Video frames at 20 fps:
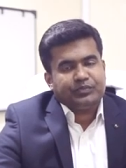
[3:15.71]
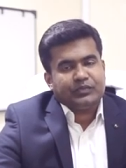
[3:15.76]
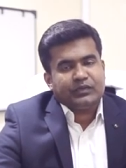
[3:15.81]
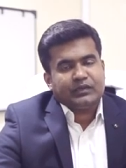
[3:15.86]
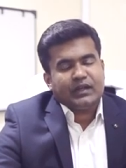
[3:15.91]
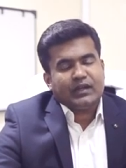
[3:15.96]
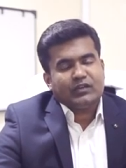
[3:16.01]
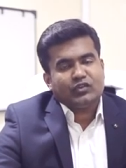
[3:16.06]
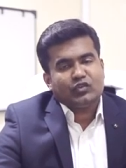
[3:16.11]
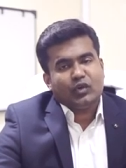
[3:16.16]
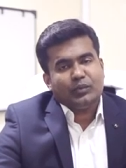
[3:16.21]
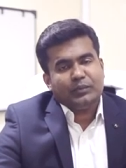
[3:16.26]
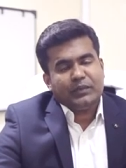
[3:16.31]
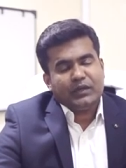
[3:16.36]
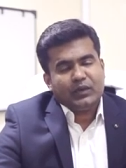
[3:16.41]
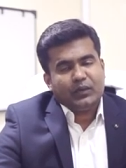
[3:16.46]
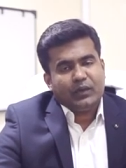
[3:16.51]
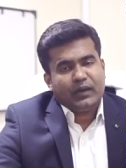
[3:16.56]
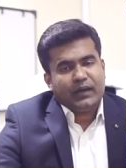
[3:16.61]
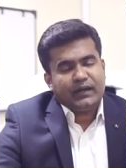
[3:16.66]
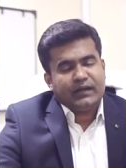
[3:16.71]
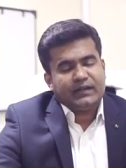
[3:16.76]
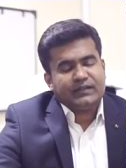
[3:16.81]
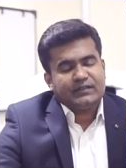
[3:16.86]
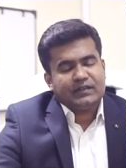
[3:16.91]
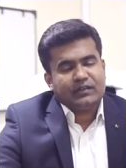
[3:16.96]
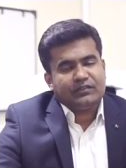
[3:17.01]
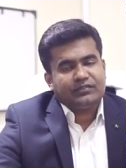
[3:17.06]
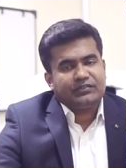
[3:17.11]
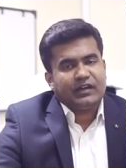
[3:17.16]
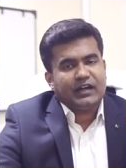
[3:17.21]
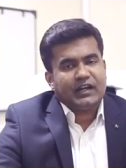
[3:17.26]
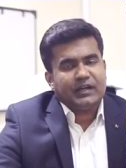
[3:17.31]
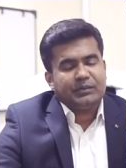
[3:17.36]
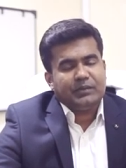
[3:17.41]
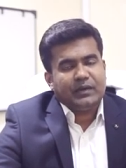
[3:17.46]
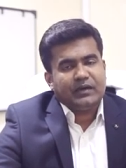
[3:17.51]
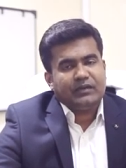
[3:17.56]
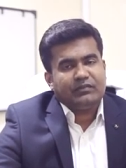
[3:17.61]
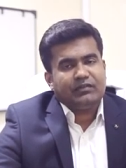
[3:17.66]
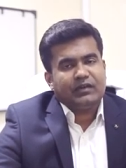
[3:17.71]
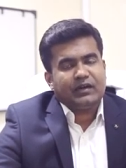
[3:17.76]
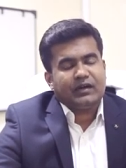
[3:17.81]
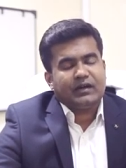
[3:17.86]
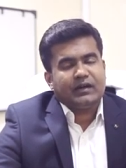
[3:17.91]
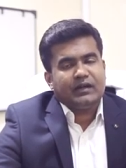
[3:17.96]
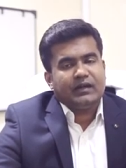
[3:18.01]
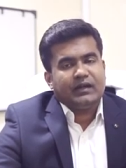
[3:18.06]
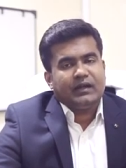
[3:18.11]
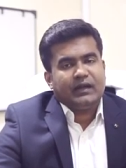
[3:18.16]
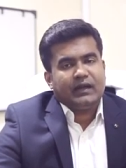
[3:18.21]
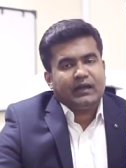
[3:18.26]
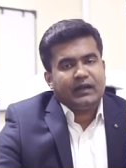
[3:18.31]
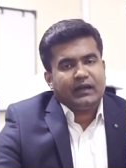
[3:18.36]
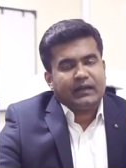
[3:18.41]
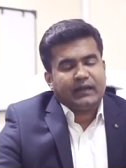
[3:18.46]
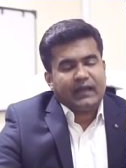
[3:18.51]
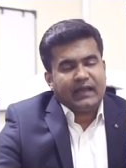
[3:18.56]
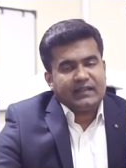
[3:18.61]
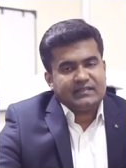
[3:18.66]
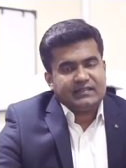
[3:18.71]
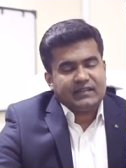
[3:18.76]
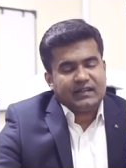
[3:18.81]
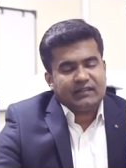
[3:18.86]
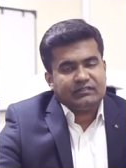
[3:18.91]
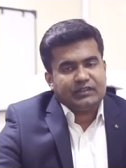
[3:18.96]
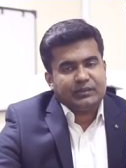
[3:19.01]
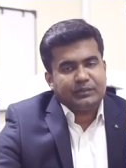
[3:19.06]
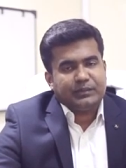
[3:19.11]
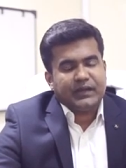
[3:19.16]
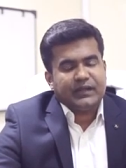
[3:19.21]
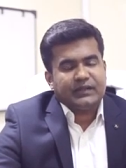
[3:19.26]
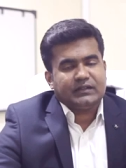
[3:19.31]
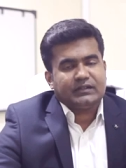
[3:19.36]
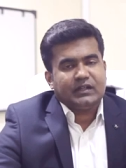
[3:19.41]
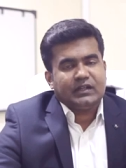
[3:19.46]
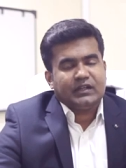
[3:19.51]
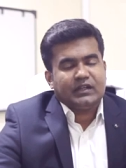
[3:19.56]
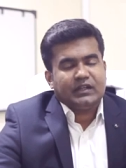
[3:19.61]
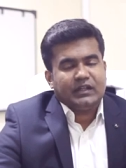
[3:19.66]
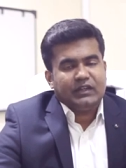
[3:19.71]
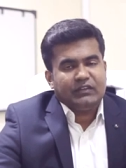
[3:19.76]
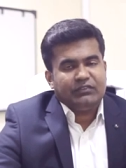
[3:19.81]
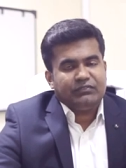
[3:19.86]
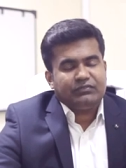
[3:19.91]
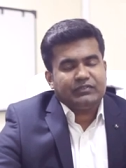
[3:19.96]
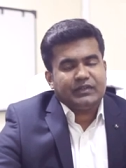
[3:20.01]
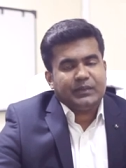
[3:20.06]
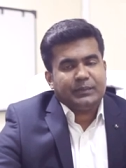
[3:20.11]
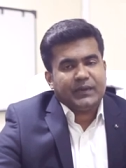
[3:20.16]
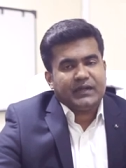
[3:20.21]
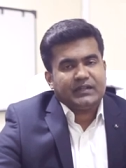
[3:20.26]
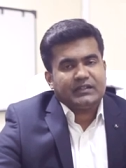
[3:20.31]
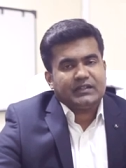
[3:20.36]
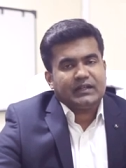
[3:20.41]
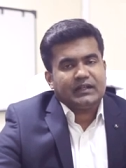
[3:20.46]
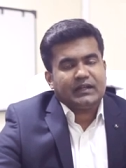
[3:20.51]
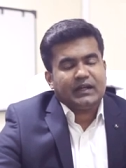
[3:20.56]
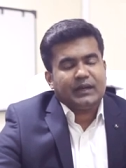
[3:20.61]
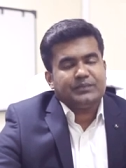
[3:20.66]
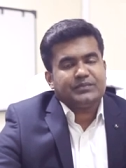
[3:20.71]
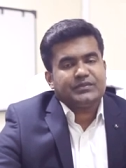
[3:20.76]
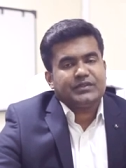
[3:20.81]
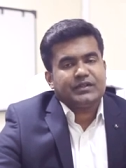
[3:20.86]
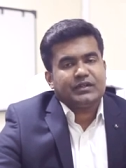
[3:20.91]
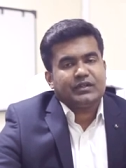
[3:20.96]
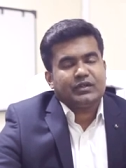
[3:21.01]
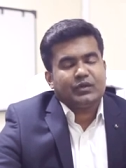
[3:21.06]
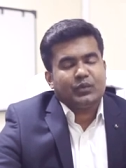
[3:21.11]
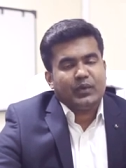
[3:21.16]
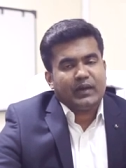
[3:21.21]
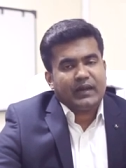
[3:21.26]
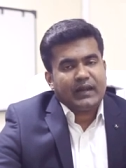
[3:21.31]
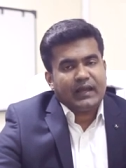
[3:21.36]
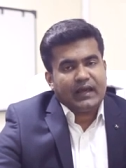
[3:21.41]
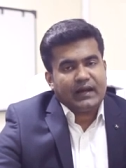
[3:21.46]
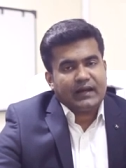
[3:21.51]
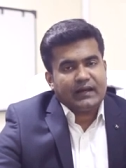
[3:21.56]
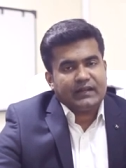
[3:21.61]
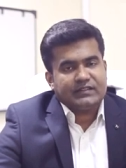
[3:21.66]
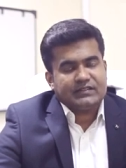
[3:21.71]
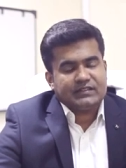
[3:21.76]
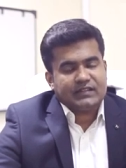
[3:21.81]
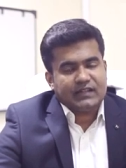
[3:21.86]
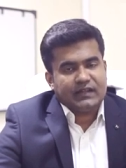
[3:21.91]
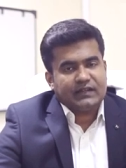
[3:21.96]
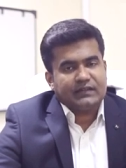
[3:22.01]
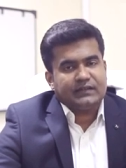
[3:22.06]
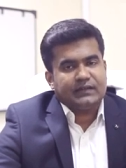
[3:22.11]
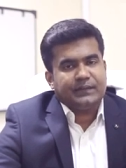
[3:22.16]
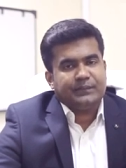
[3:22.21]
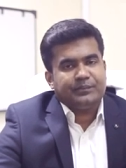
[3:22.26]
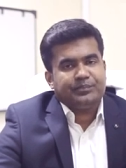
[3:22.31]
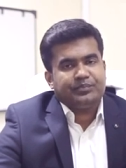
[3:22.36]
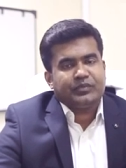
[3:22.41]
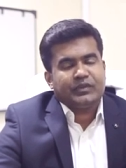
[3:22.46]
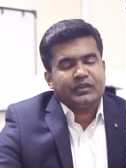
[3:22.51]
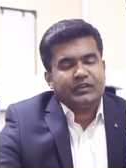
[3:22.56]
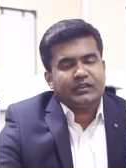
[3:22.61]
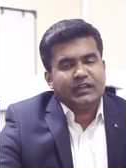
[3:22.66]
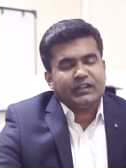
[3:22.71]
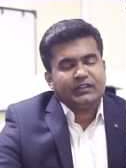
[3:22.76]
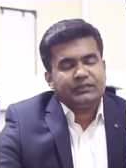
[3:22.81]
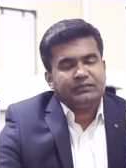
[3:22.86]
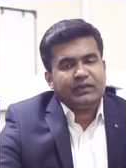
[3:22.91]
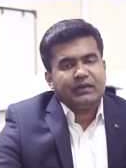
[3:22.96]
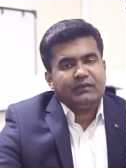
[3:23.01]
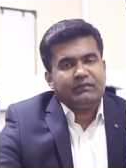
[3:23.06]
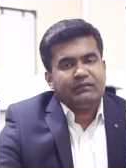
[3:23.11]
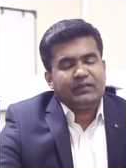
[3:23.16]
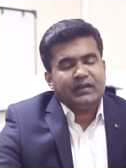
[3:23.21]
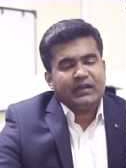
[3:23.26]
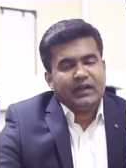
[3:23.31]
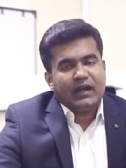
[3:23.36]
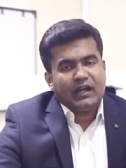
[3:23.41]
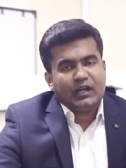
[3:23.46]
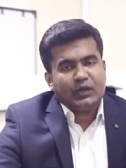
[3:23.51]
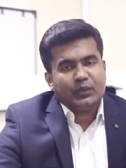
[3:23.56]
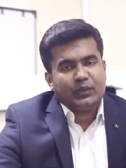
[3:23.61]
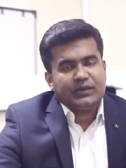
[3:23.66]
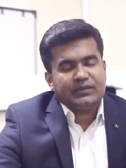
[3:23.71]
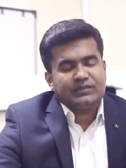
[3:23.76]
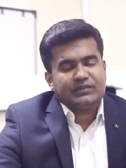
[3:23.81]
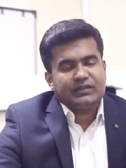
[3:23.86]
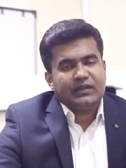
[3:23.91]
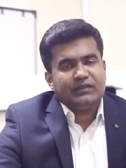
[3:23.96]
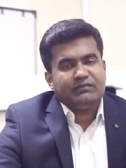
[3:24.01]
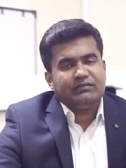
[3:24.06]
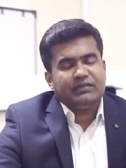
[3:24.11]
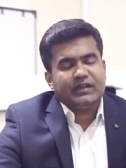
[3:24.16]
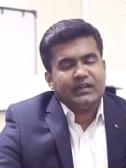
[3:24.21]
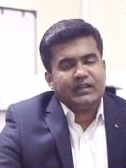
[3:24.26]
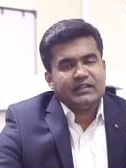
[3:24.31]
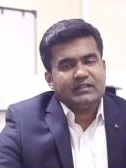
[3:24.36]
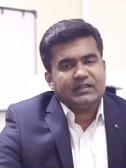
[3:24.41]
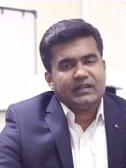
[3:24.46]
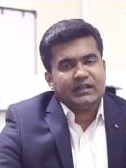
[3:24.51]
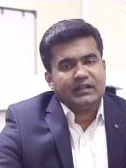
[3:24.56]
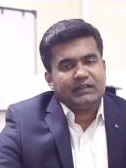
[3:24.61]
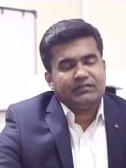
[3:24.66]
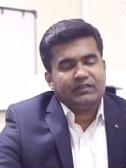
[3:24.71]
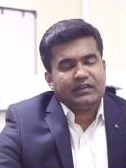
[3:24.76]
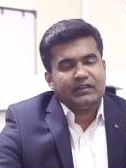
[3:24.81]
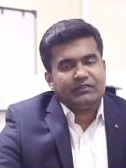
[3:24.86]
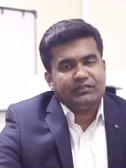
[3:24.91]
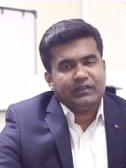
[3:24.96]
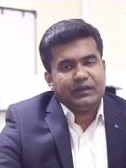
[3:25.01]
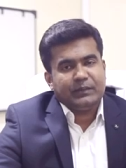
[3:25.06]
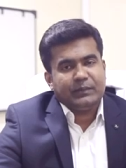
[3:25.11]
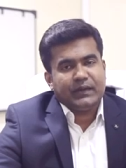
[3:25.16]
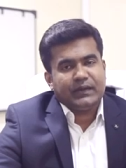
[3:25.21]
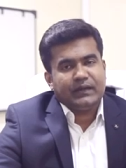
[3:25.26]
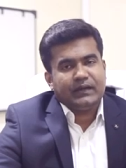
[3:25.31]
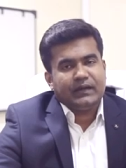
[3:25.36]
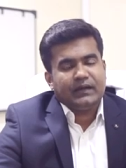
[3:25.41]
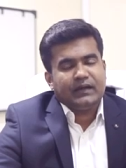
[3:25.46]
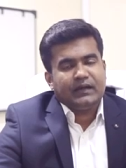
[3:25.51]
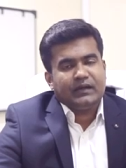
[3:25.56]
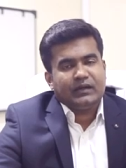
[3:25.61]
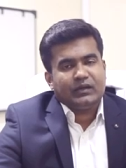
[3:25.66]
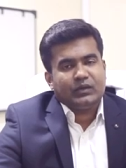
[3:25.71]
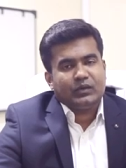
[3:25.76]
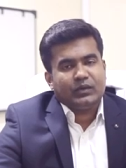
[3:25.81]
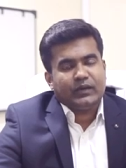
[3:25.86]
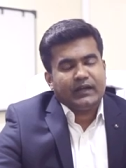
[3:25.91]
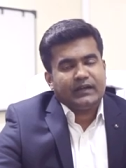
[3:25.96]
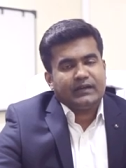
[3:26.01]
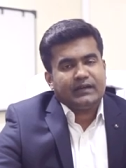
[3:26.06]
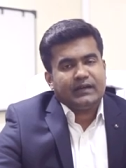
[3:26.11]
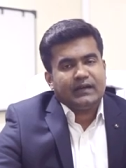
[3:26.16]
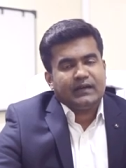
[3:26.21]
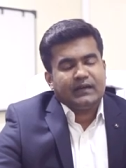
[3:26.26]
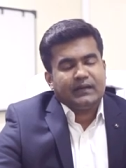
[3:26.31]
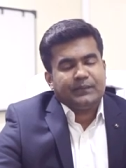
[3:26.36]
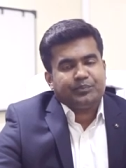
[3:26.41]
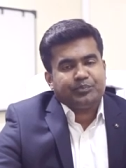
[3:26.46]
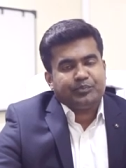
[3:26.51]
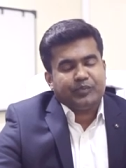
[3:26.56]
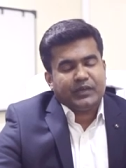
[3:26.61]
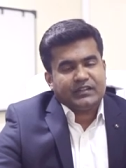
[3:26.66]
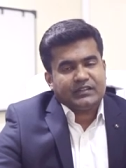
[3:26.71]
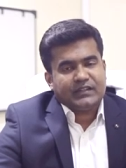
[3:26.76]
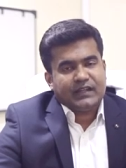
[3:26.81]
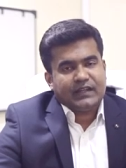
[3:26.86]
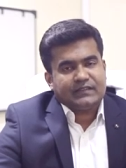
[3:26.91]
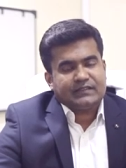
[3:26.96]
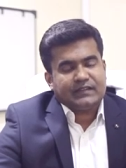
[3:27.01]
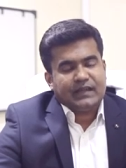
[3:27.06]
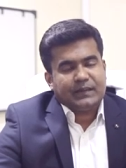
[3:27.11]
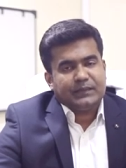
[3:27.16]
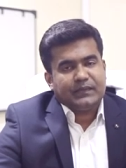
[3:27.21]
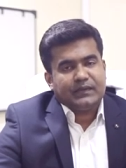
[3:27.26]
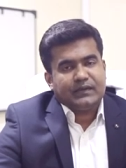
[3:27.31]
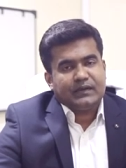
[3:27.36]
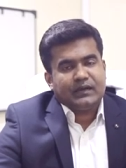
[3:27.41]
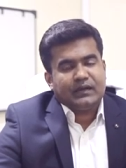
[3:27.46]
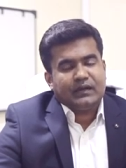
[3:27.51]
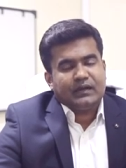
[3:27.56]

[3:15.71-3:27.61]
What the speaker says: There are so many varieties of treatment for a cancer of the breast if the patient comes in very early stage. That's why we advise each and every female to get breast examined